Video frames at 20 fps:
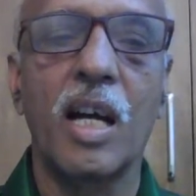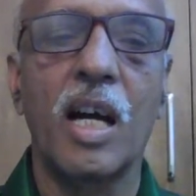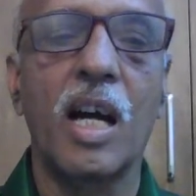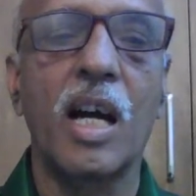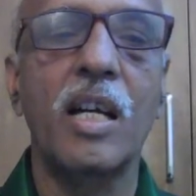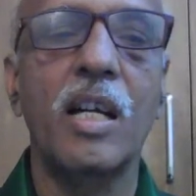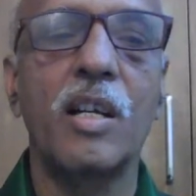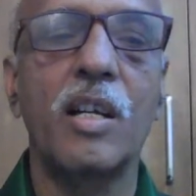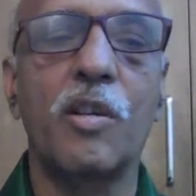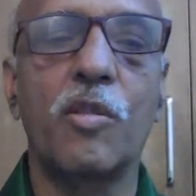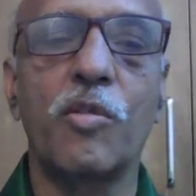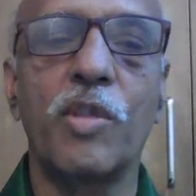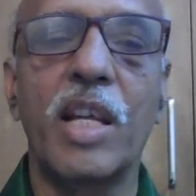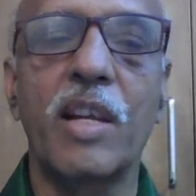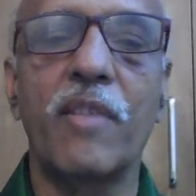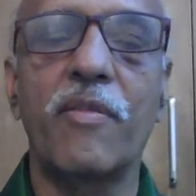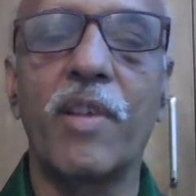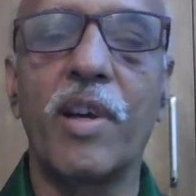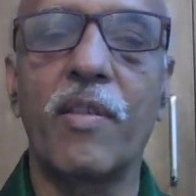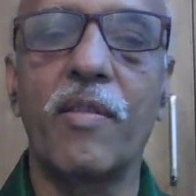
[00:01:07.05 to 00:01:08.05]
and to
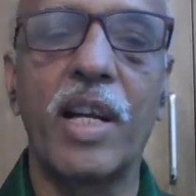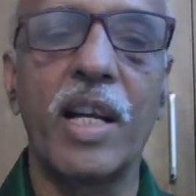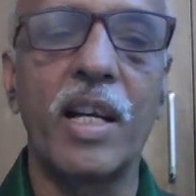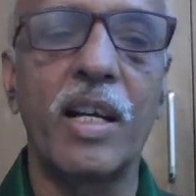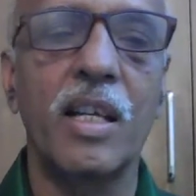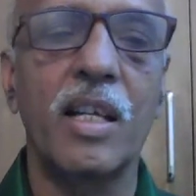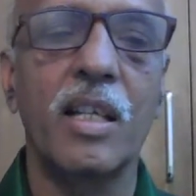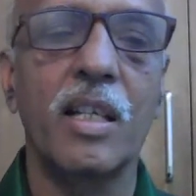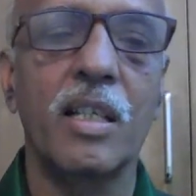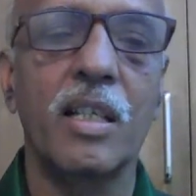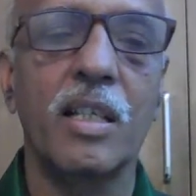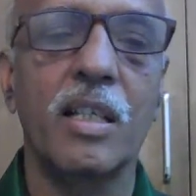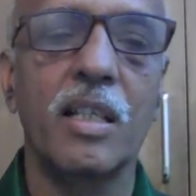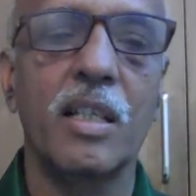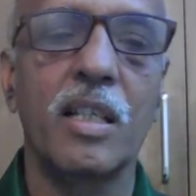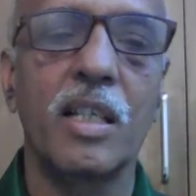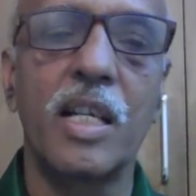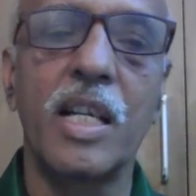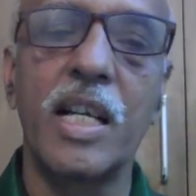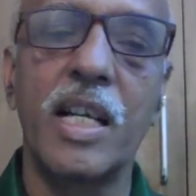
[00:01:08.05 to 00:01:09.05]
their favorite
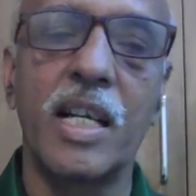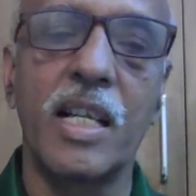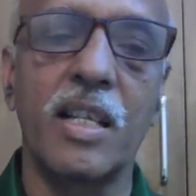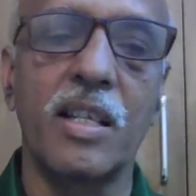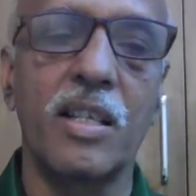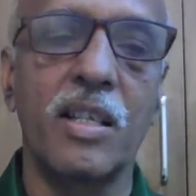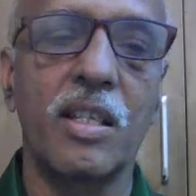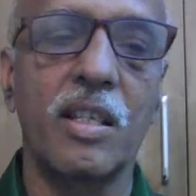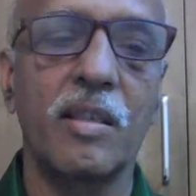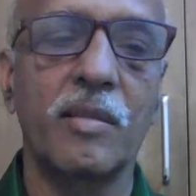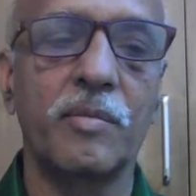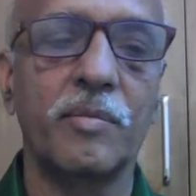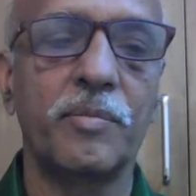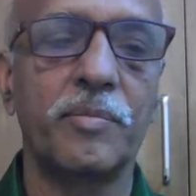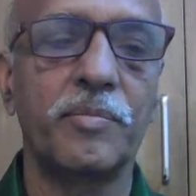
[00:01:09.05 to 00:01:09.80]
deities.